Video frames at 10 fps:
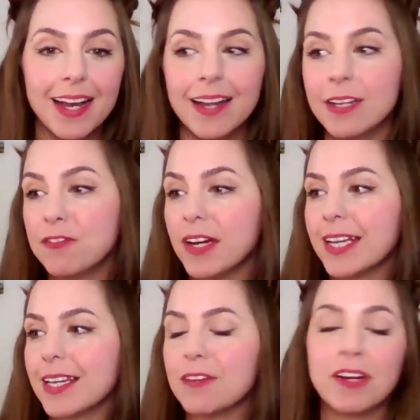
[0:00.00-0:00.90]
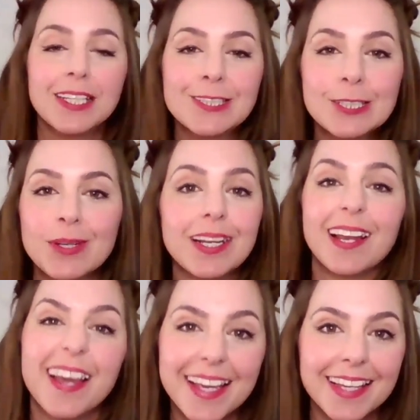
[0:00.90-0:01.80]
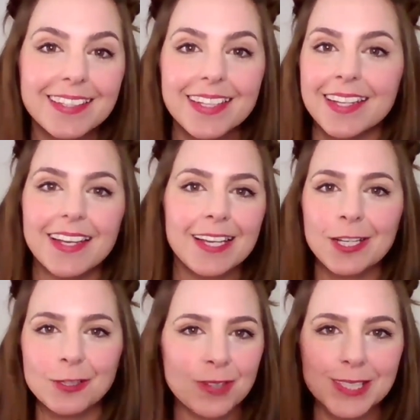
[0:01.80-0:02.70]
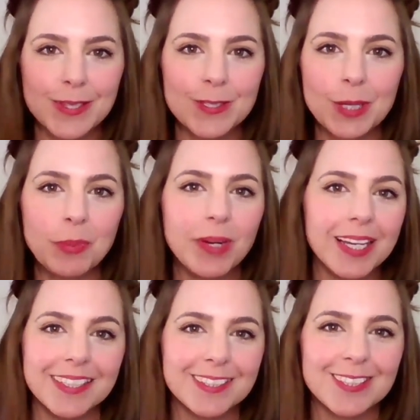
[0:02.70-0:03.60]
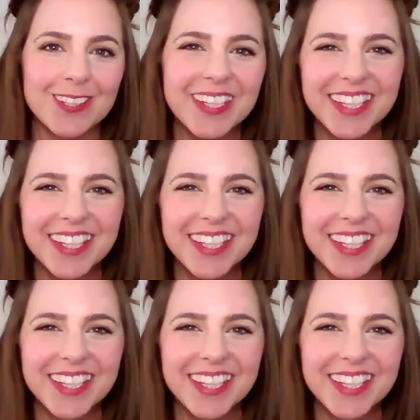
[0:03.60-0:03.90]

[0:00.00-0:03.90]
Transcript: And if I listen to it and I like it, it goes right to the top of my list. So